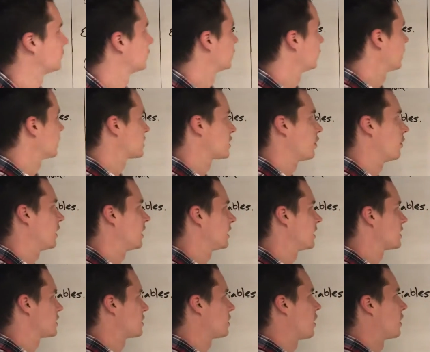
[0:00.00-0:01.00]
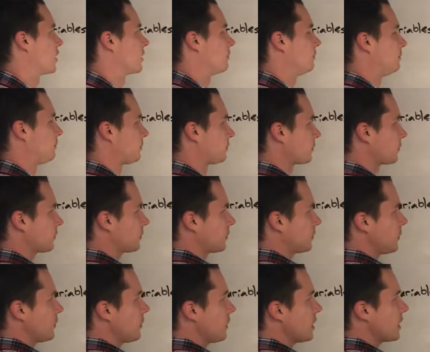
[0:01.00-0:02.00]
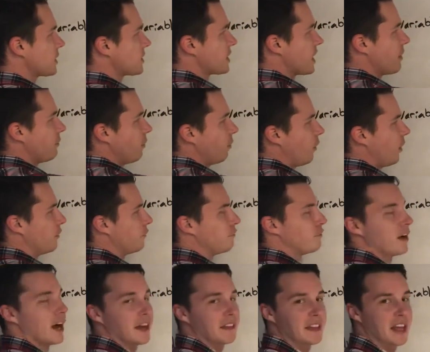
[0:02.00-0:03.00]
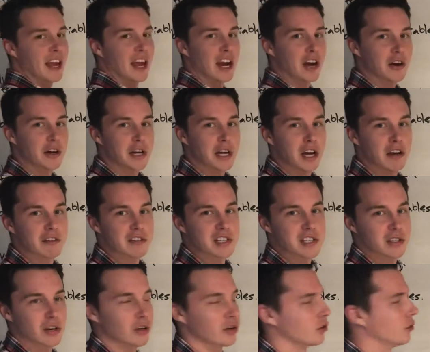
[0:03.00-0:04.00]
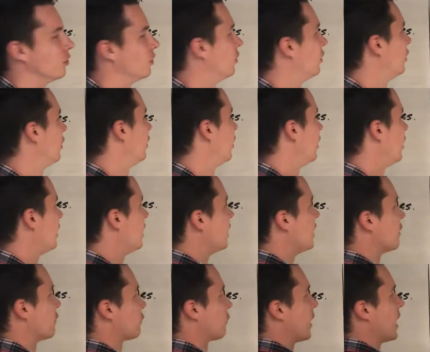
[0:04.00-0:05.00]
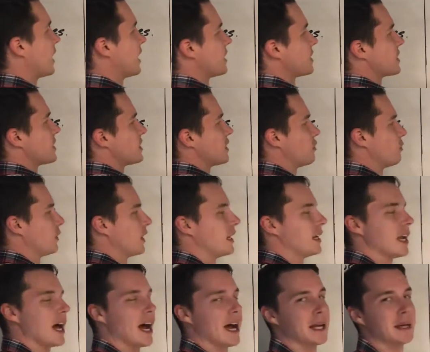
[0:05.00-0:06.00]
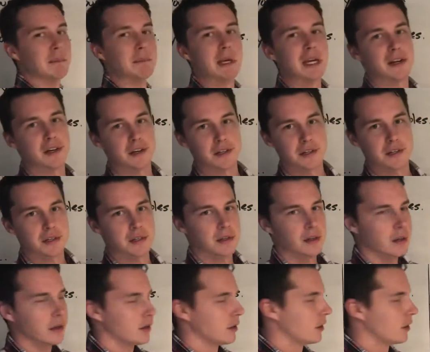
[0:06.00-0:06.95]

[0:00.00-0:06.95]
So let's go ahead and get started. Example 1, find the area of a circle if radius is equal to 9 meters.